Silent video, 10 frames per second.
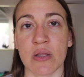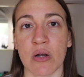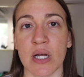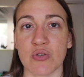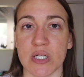
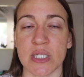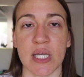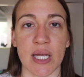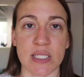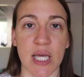They're
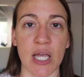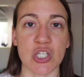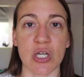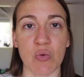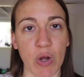addressing
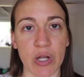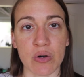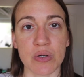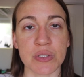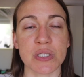anti-aging,
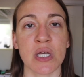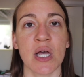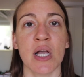wrinkles,